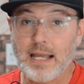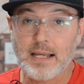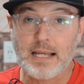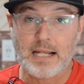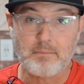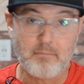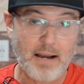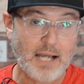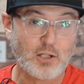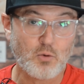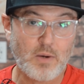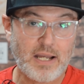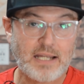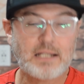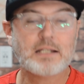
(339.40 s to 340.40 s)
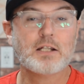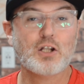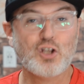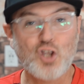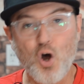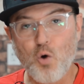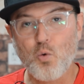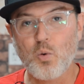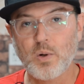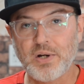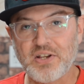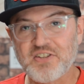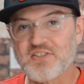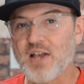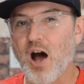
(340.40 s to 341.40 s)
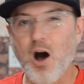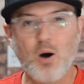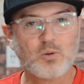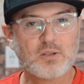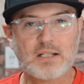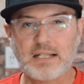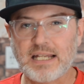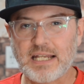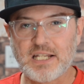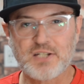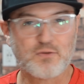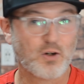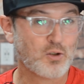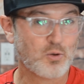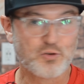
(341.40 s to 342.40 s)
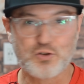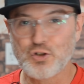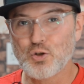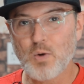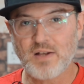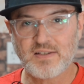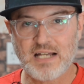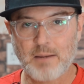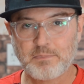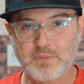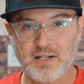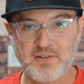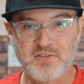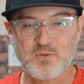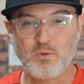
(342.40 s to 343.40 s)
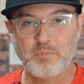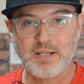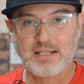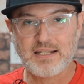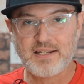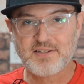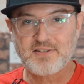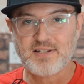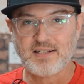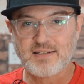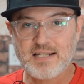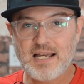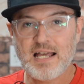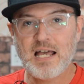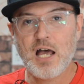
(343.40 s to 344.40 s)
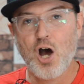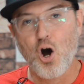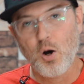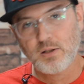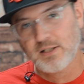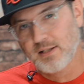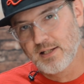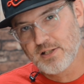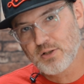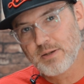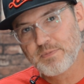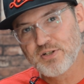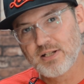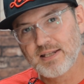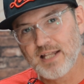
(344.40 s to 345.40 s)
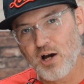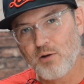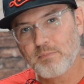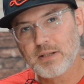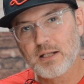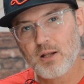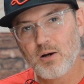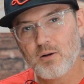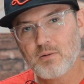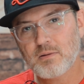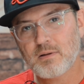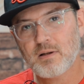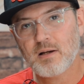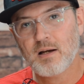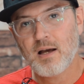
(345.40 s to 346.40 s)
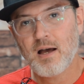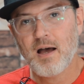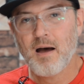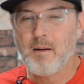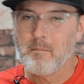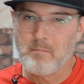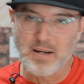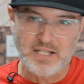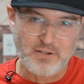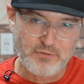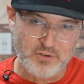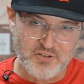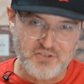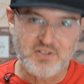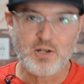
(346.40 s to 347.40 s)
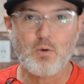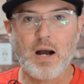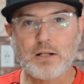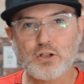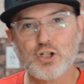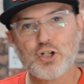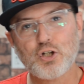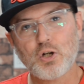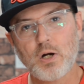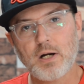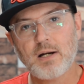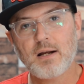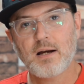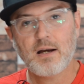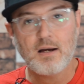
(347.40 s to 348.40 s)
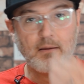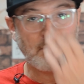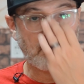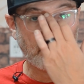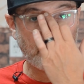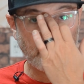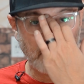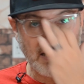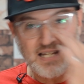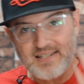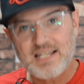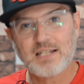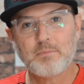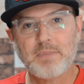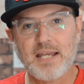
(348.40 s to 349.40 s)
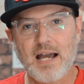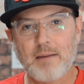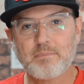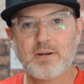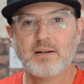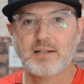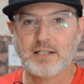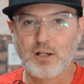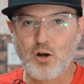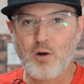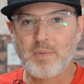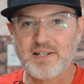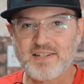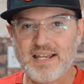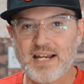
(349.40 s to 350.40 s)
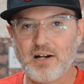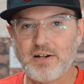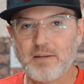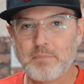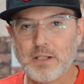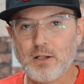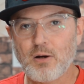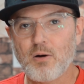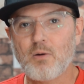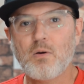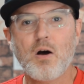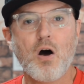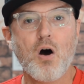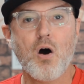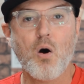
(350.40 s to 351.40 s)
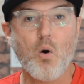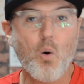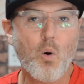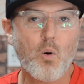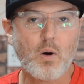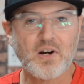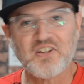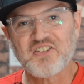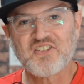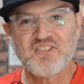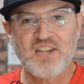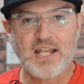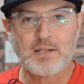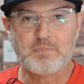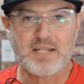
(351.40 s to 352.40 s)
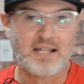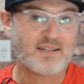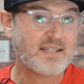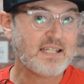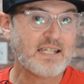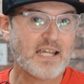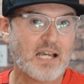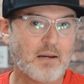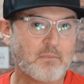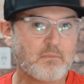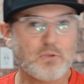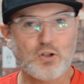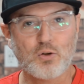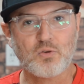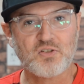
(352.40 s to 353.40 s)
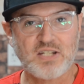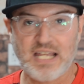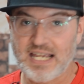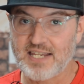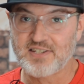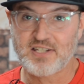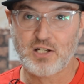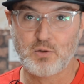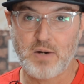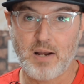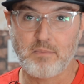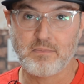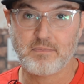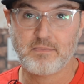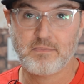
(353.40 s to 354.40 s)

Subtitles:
And by the way, no worries, all the links for those 2 adapters will be listed on the description down below. But if you're still unsure, please hit me up in the comments area below or send me a DM using Instagram.